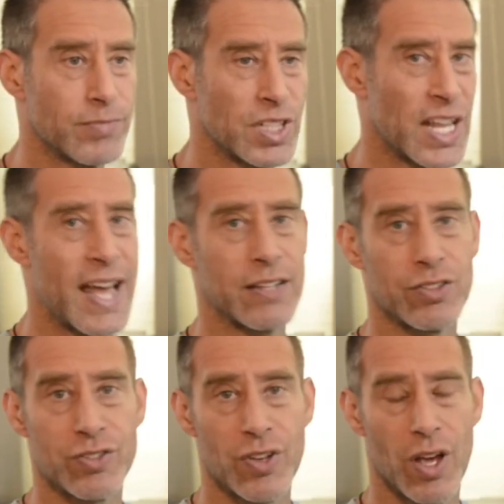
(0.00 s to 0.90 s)

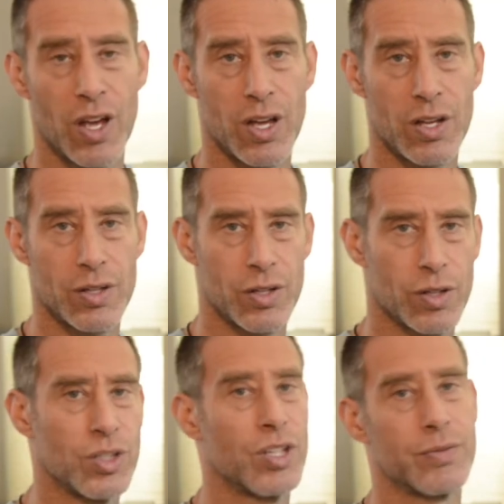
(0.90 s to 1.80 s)
lens,
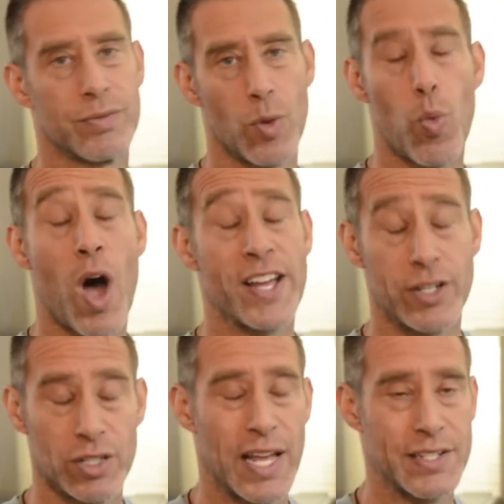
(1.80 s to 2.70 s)

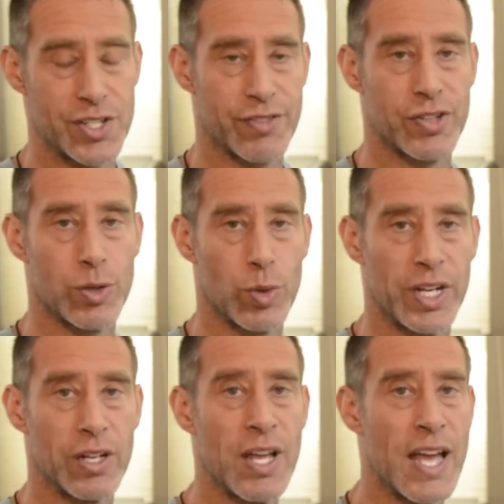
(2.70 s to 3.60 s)
wider lens, if you
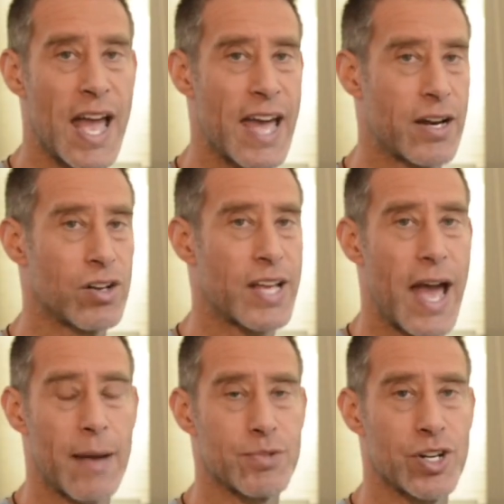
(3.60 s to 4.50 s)
will. and I'll
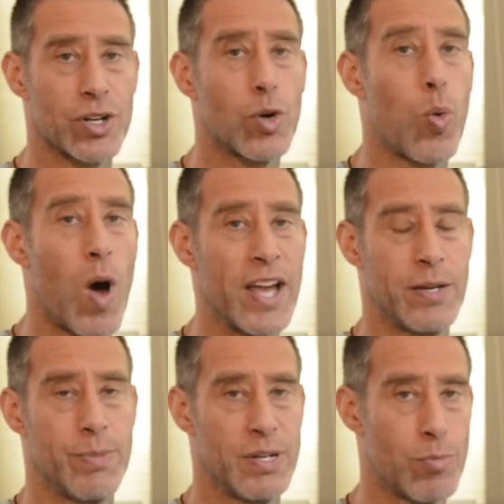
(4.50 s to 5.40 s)
capture quite
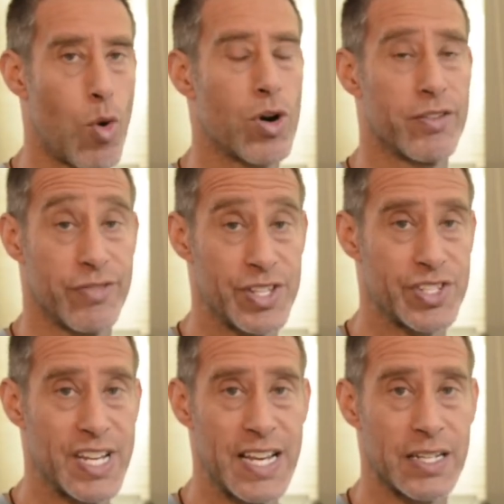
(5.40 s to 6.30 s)
a bit more of the
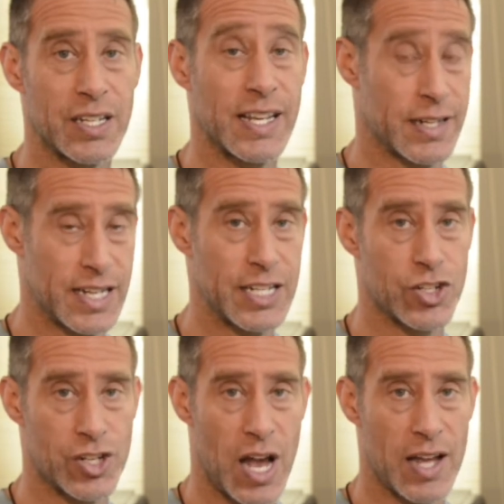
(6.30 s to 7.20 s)
scene in each
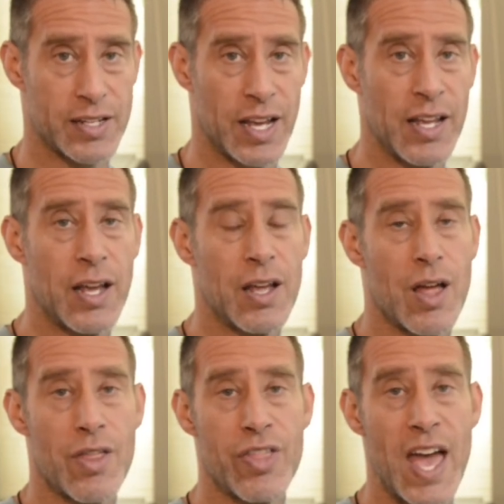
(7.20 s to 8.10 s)
shot
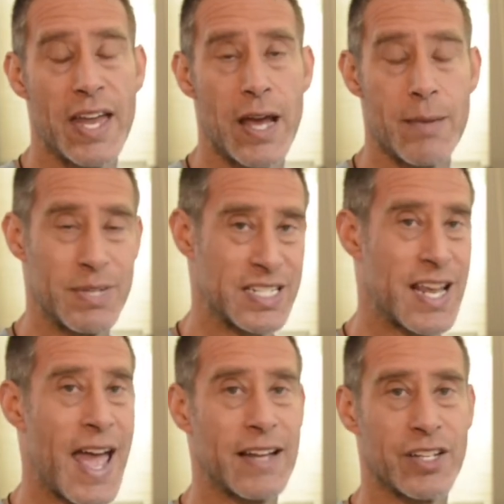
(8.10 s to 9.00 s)
than I'm
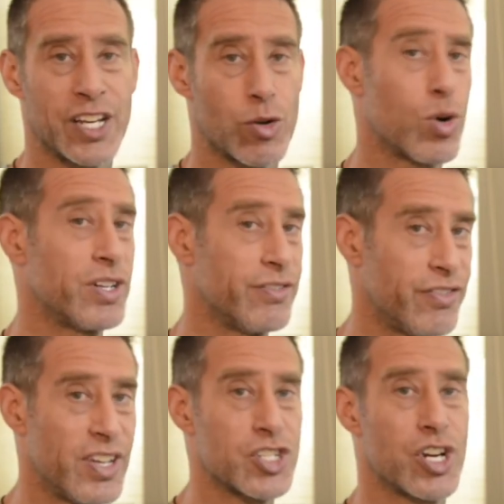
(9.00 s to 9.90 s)
intending or
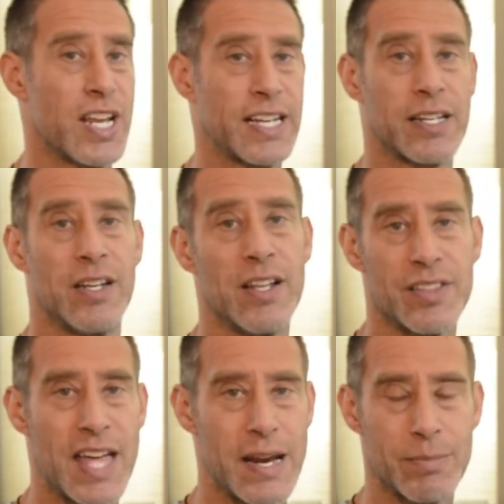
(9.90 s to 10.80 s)
envisioning
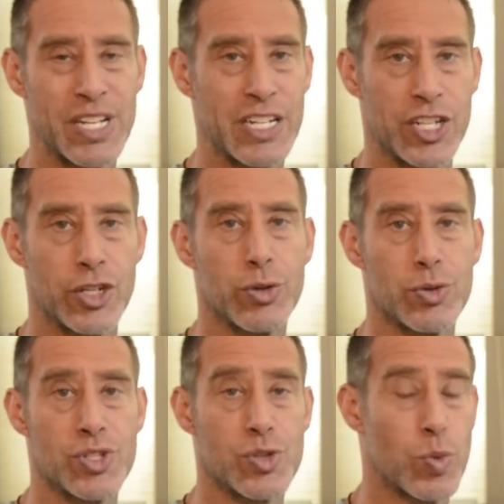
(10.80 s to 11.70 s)
that I'm going to
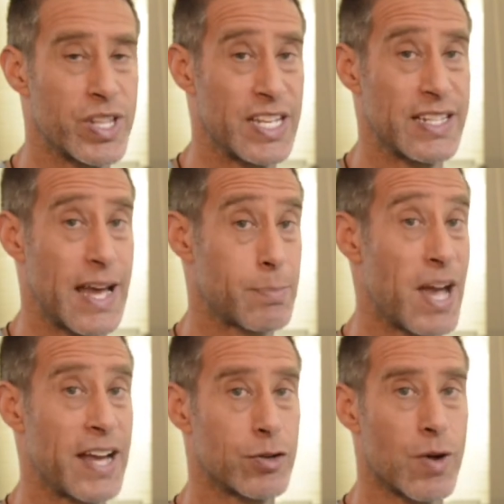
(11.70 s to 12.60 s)
use within that
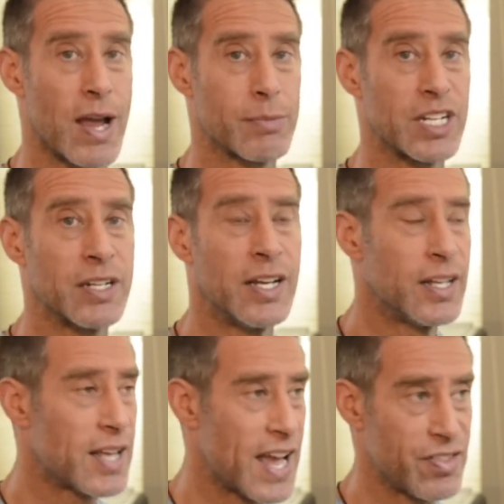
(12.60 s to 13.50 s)
panorama.
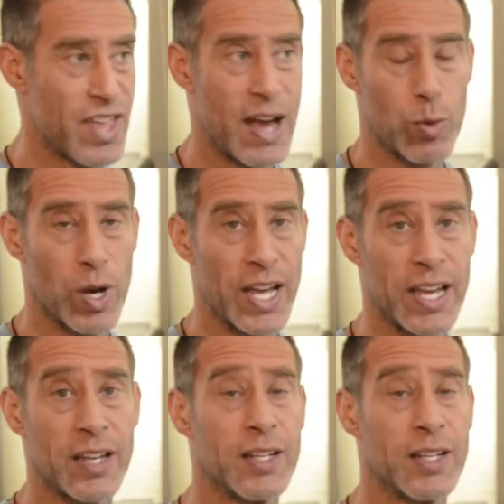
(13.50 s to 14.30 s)
And that way,